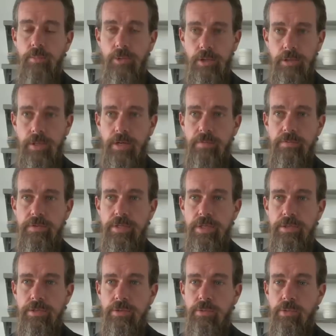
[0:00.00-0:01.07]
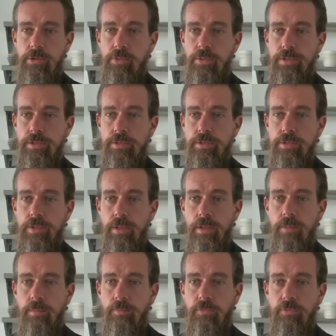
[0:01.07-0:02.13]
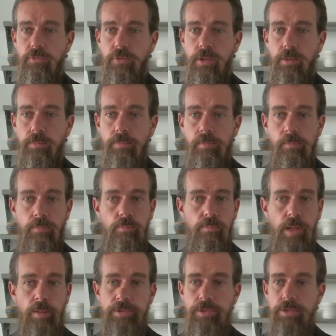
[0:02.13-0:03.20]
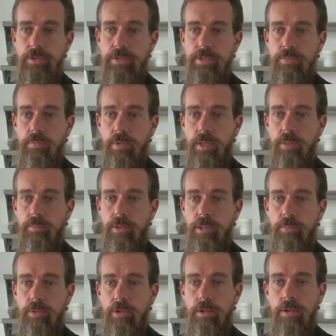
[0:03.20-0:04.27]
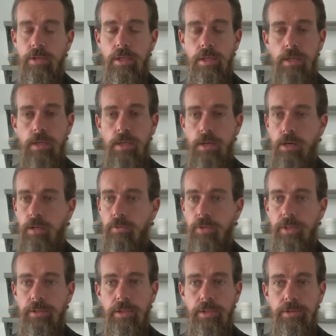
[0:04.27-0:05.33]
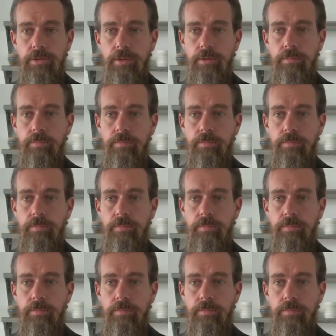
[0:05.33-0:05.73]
a broader conversation with tweets from publishers and people all around the country.